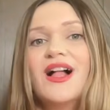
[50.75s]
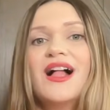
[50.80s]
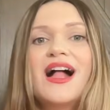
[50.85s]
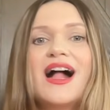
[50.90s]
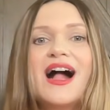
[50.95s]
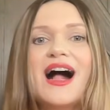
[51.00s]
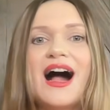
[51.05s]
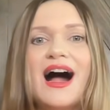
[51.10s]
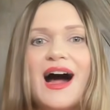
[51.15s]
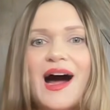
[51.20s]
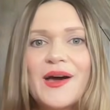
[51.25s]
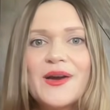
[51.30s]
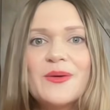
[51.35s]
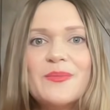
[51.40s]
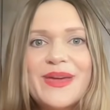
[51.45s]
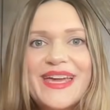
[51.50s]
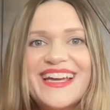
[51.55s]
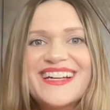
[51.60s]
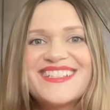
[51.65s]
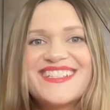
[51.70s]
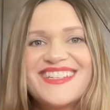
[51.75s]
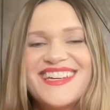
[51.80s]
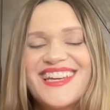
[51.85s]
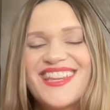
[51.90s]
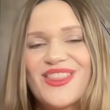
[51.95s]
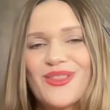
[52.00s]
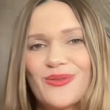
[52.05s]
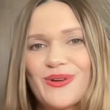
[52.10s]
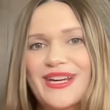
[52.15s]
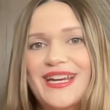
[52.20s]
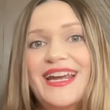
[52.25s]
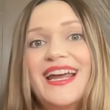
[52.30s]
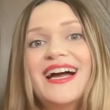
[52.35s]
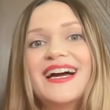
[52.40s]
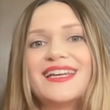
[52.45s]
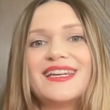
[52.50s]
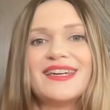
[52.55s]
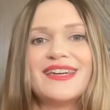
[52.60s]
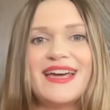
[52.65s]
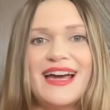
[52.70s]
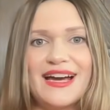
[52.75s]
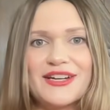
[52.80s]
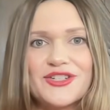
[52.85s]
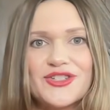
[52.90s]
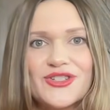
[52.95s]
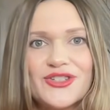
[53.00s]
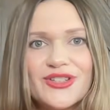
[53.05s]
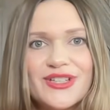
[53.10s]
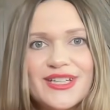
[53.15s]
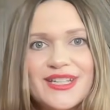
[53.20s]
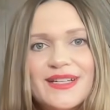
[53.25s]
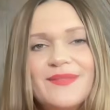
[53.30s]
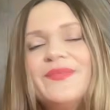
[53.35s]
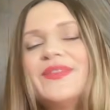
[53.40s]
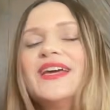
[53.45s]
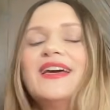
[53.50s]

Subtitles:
how to make T3 naturally